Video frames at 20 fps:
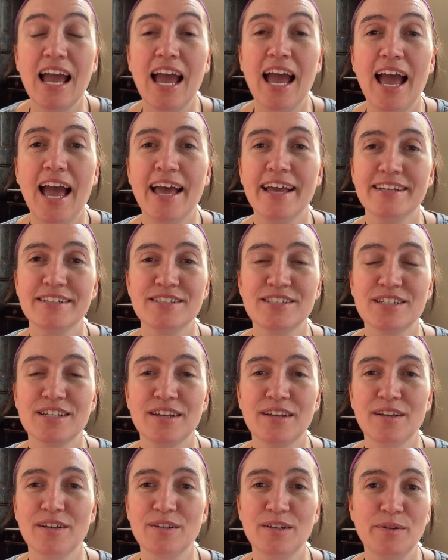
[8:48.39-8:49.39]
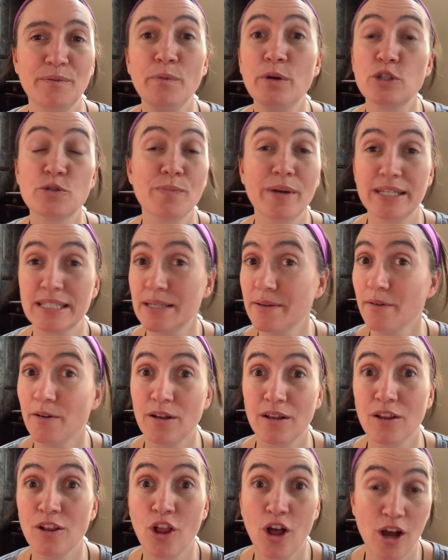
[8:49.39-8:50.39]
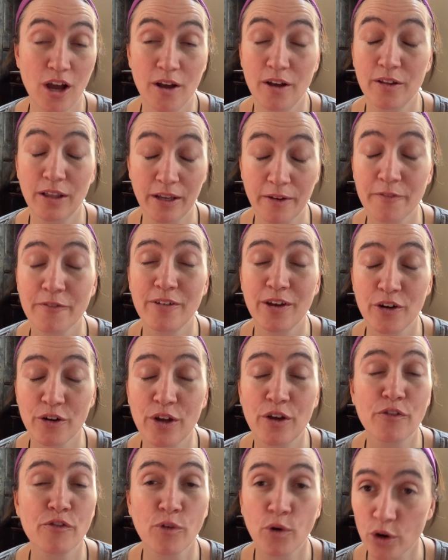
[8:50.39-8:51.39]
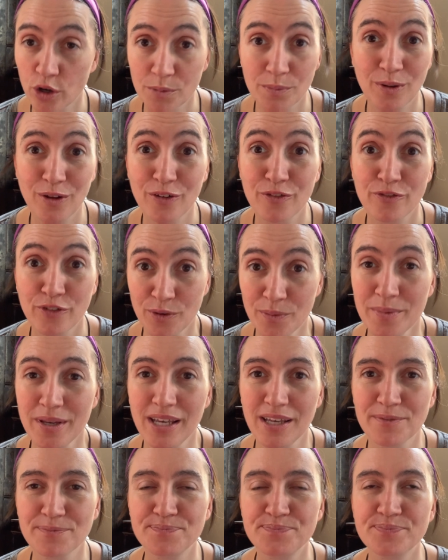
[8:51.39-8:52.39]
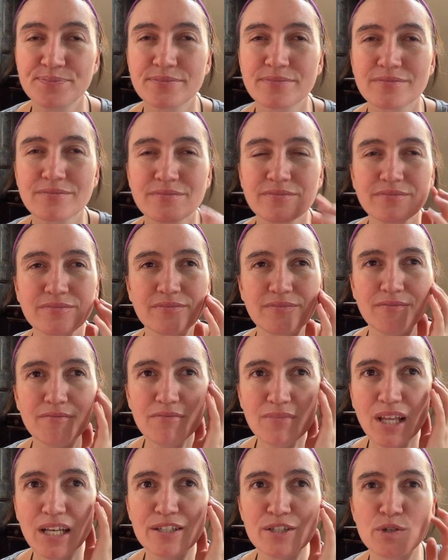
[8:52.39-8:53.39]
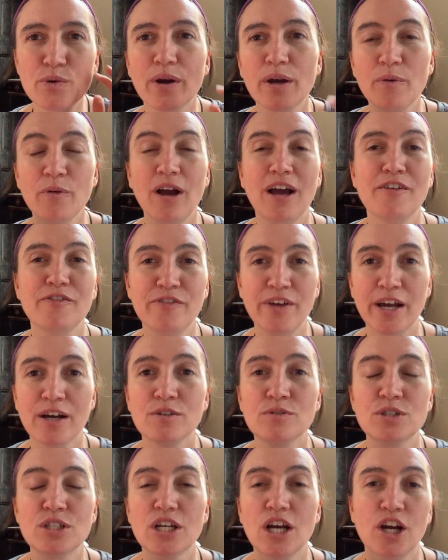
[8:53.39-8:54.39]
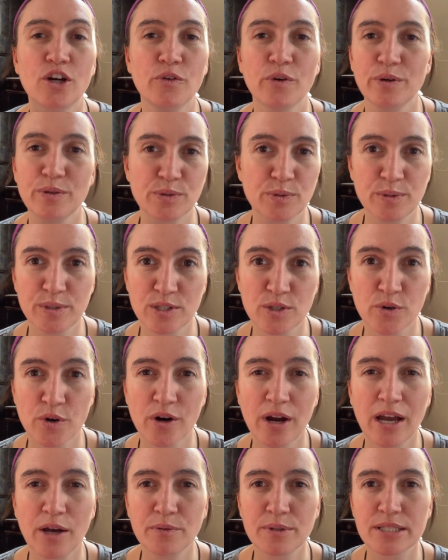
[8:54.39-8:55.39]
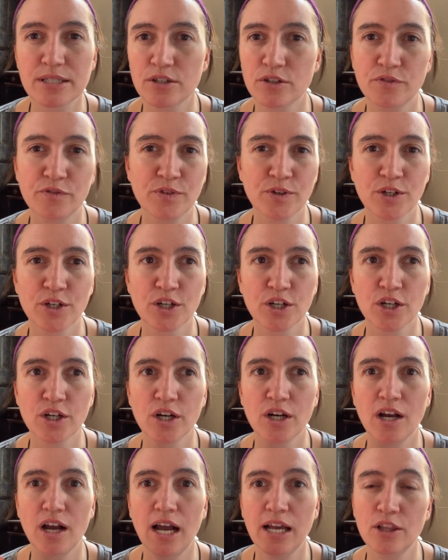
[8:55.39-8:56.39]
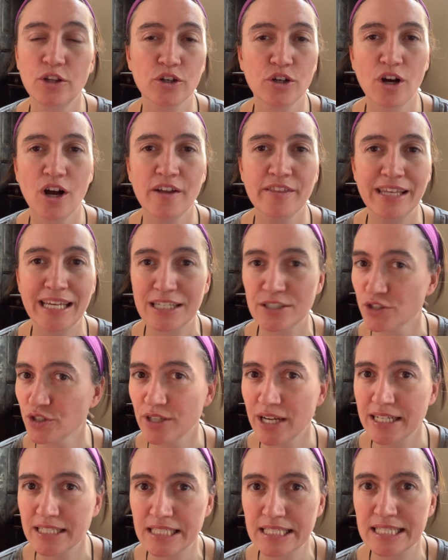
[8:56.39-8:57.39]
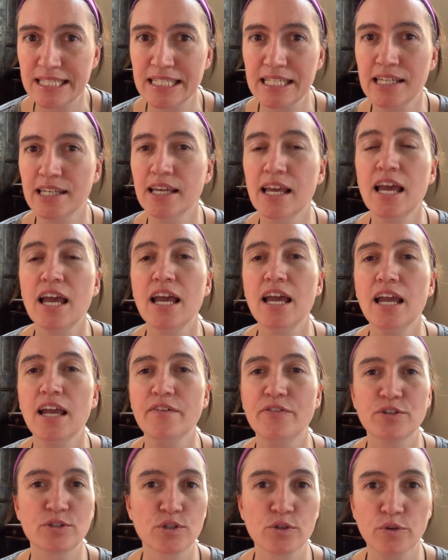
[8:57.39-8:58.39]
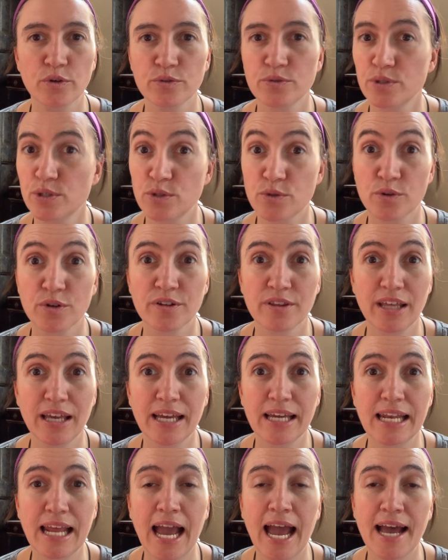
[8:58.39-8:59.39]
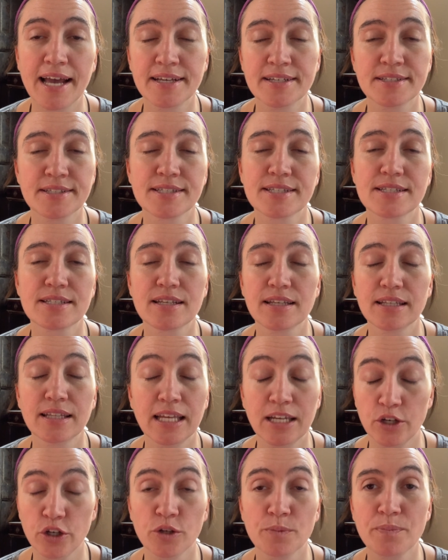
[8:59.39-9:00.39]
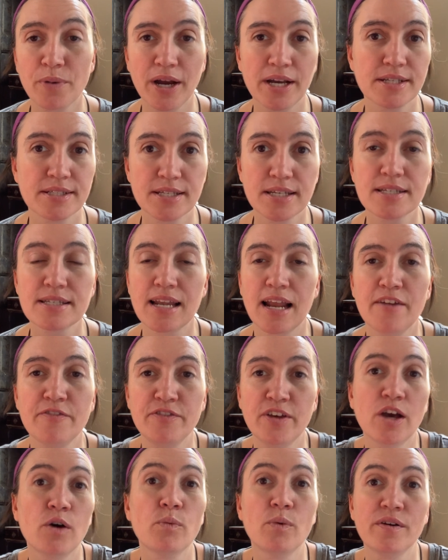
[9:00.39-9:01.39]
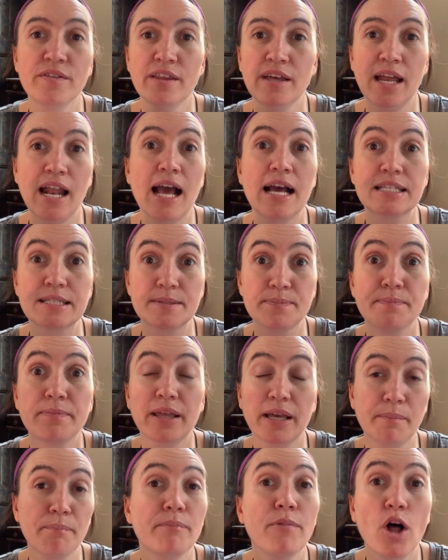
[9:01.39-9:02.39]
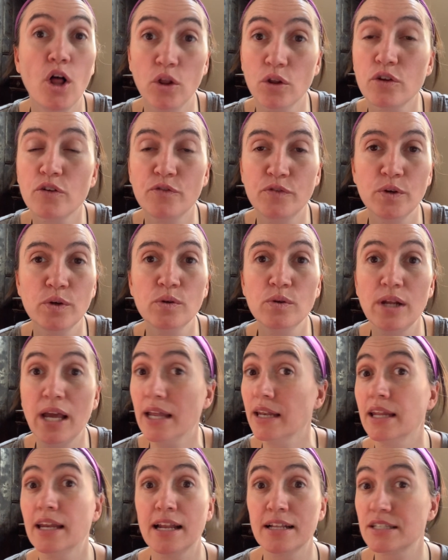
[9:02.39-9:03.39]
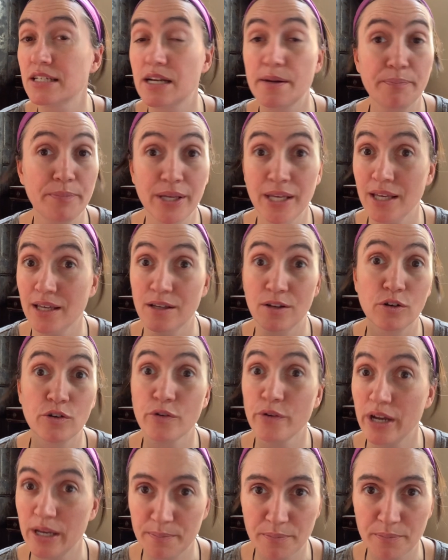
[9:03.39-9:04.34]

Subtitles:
And which makes it very affordable for me. So I found a grocery store. I look on the internet to see if there's a grocery store that has like good prices. And I found one that has like bulk food, and it ended up being great